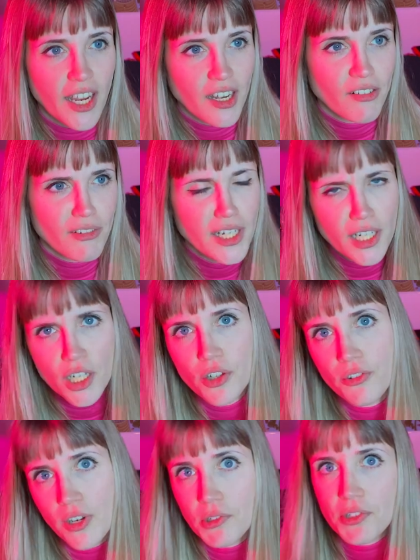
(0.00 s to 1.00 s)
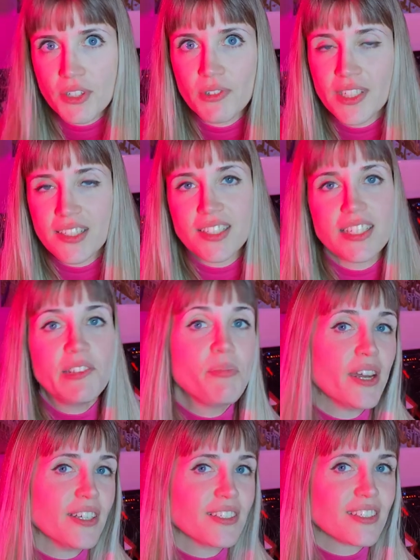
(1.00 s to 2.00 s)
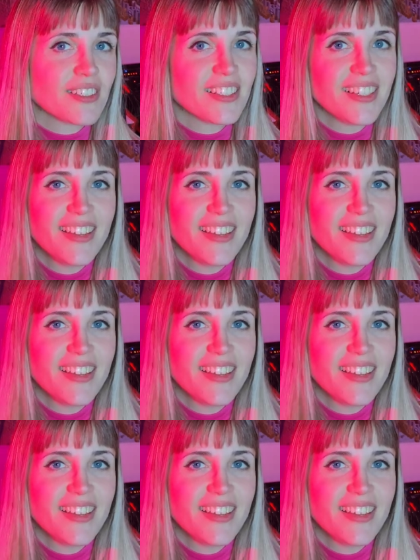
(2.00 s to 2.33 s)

and really throws you in the deep end.